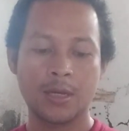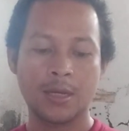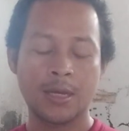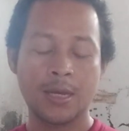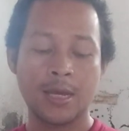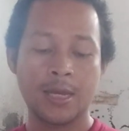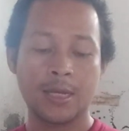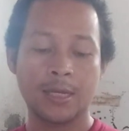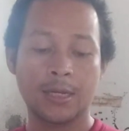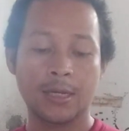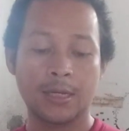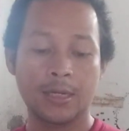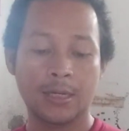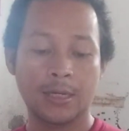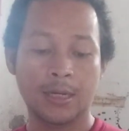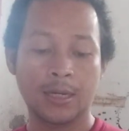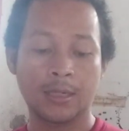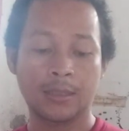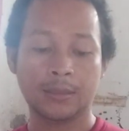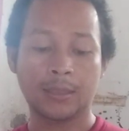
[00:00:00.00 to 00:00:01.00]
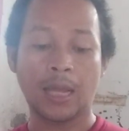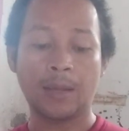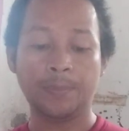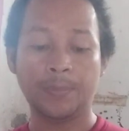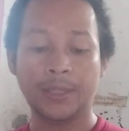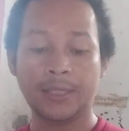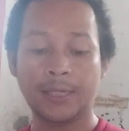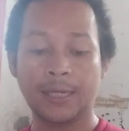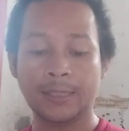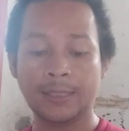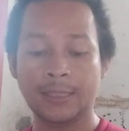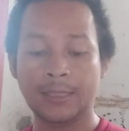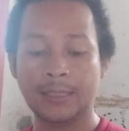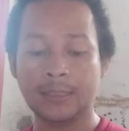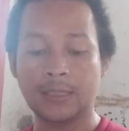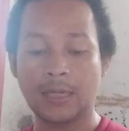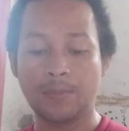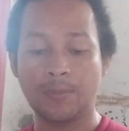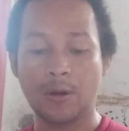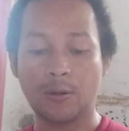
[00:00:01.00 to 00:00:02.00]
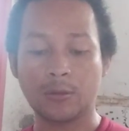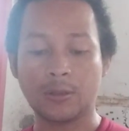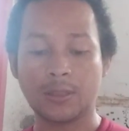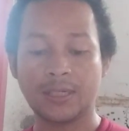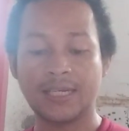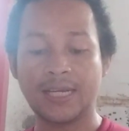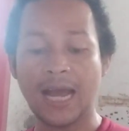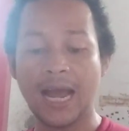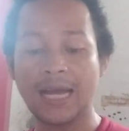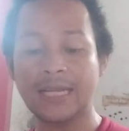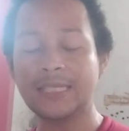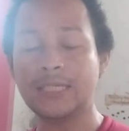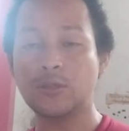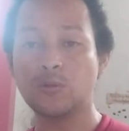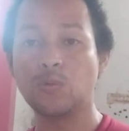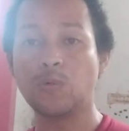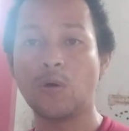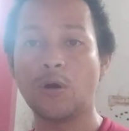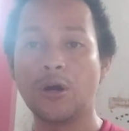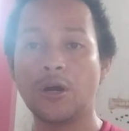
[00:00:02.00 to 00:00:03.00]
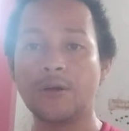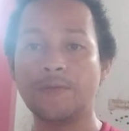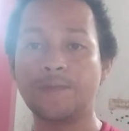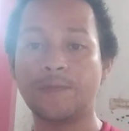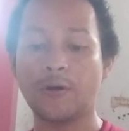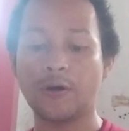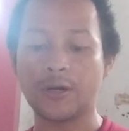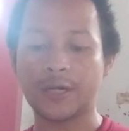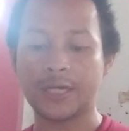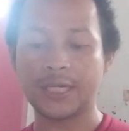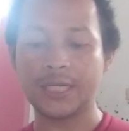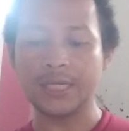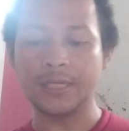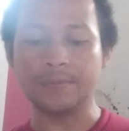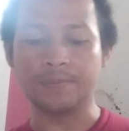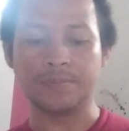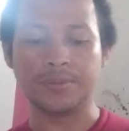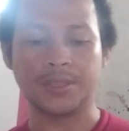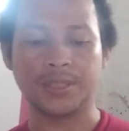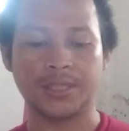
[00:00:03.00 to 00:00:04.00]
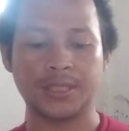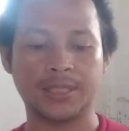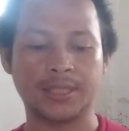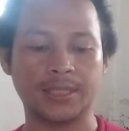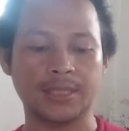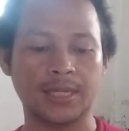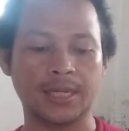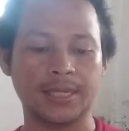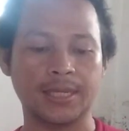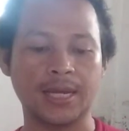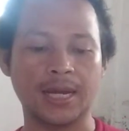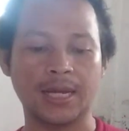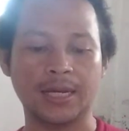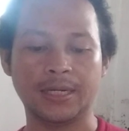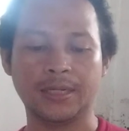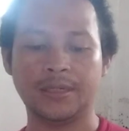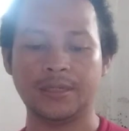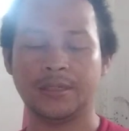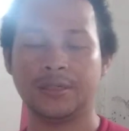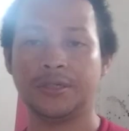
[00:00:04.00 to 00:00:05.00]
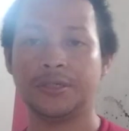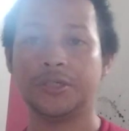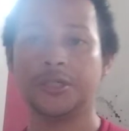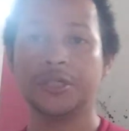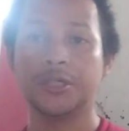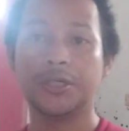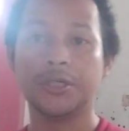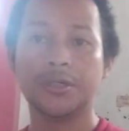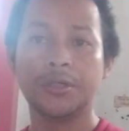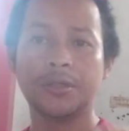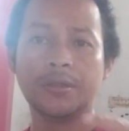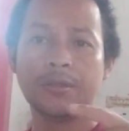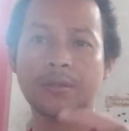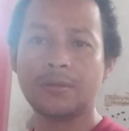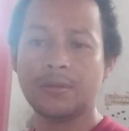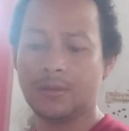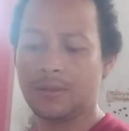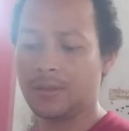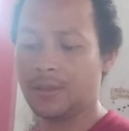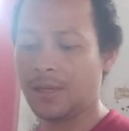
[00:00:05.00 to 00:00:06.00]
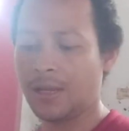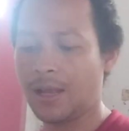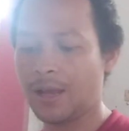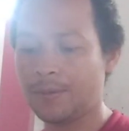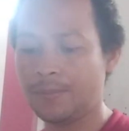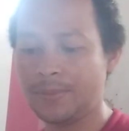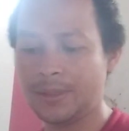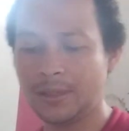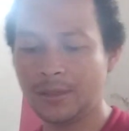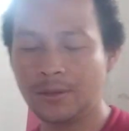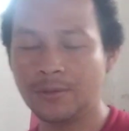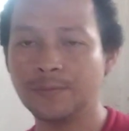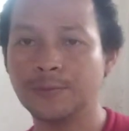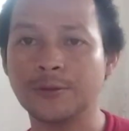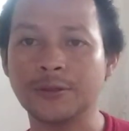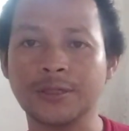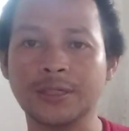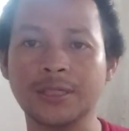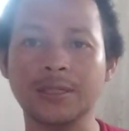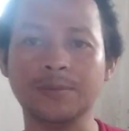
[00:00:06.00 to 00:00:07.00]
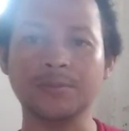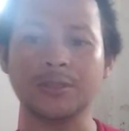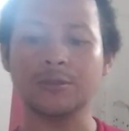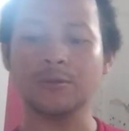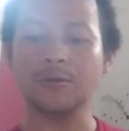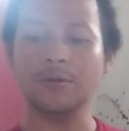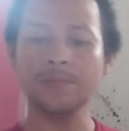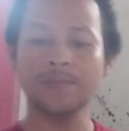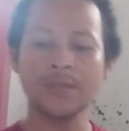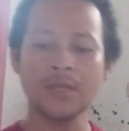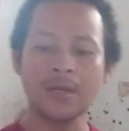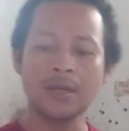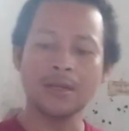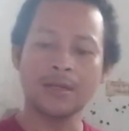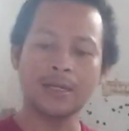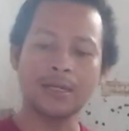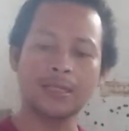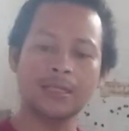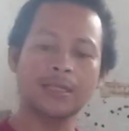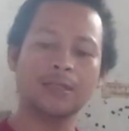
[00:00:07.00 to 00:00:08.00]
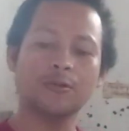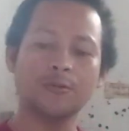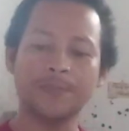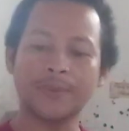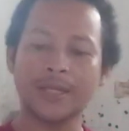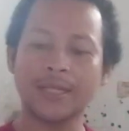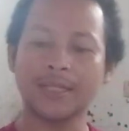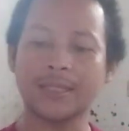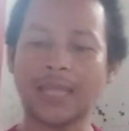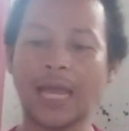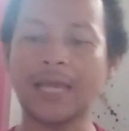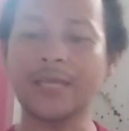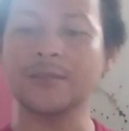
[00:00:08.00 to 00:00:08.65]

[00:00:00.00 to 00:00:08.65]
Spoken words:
ang topic natin is about God's word for thieves. Ayan. Grabe. For thieves. So, nandito pa rin tayo sa the Ten